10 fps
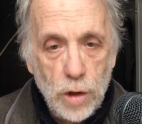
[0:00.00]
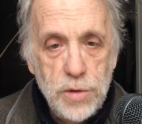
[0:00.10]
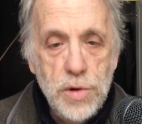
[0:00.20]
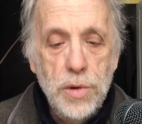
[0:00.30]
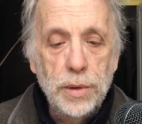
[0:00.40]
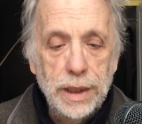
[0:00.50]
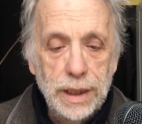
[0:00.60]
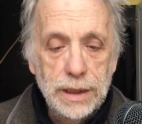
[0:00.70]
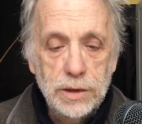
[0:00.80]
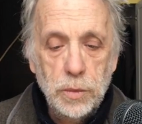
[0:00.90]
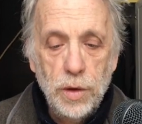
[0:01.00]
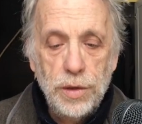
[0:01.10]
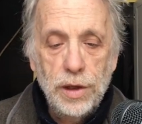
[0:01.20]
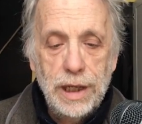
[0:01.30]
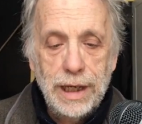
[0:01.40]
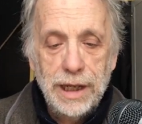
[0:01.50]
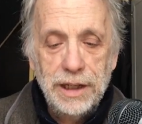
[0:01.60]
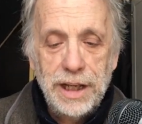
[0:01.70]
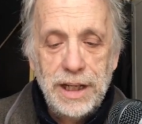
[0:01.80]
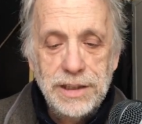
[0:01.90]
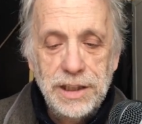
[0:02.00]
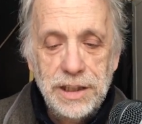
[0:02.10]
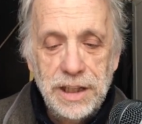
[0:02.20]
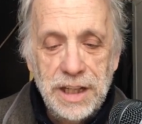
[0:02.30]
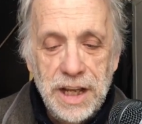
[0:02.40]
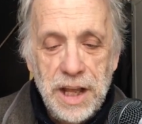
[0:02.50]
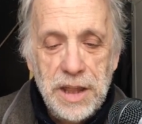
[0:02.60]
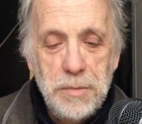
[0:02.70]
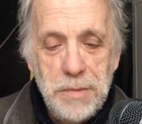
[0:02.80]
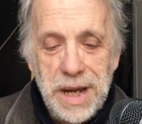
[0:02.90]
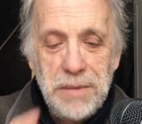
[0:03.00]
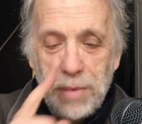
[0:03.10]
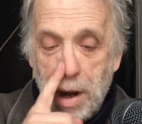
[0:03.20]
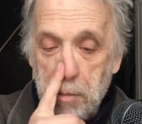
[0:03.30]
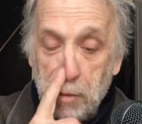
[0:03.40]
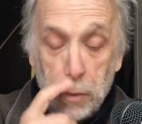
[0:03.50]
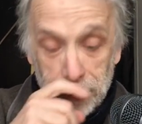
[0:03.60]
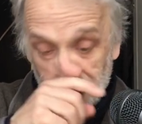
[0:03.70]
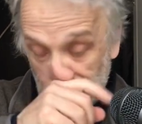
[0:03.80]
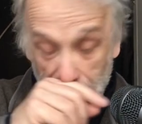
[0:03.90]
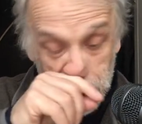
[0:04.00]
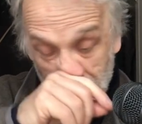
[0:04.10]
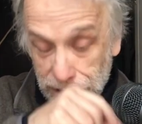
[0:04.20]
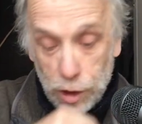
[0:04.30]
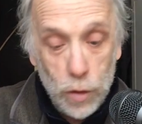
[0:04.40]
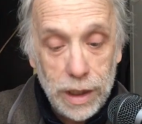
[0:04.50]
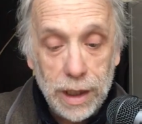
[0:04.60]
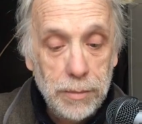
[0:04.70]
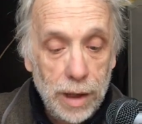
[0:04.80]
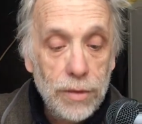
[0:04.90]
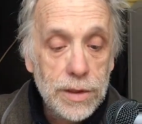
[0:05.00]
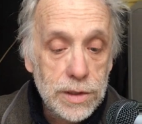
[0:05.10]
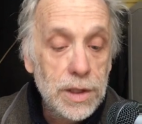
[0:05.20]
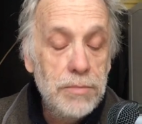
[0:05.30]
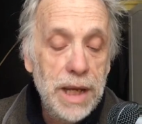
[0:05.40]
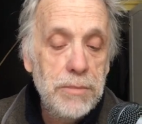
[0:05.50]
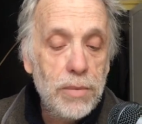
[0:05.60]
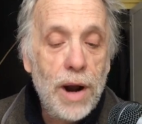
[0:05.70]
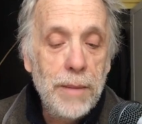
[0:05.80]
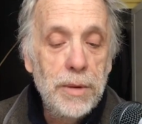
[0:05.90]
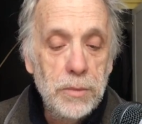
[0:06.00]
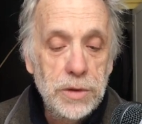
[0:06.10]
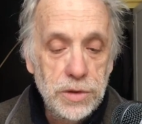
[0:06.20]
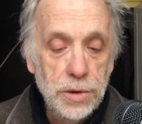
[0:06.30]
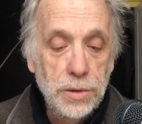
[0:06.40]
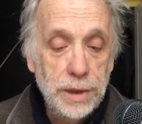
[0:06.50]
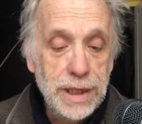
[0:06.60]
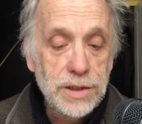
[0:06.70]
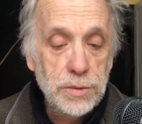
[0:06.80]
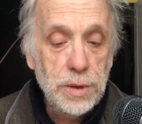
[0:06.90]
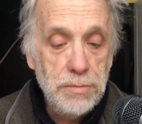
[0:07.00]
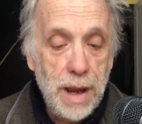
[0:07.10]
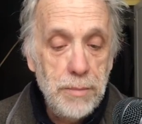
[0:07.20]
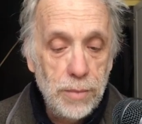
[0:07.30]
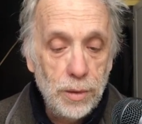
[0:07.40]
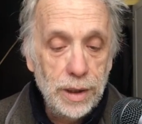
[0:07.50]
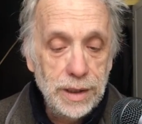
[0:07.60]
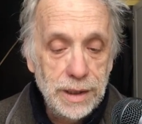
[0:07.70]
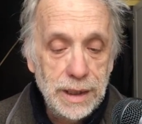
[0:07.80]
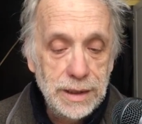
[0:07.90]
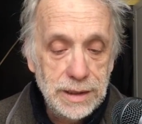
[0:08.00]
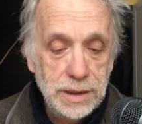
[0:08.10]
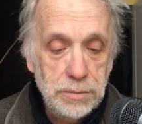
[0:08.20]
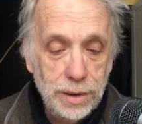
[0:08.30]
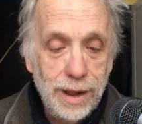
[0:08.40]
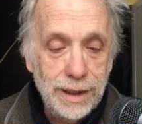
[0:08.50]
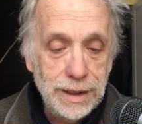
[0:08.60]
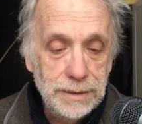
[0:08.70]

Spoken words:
Drury, and it's worth looking at. And like I said, the main problem with it, and I'm not joking about this, the main problem with Drury is remembering that it's in play.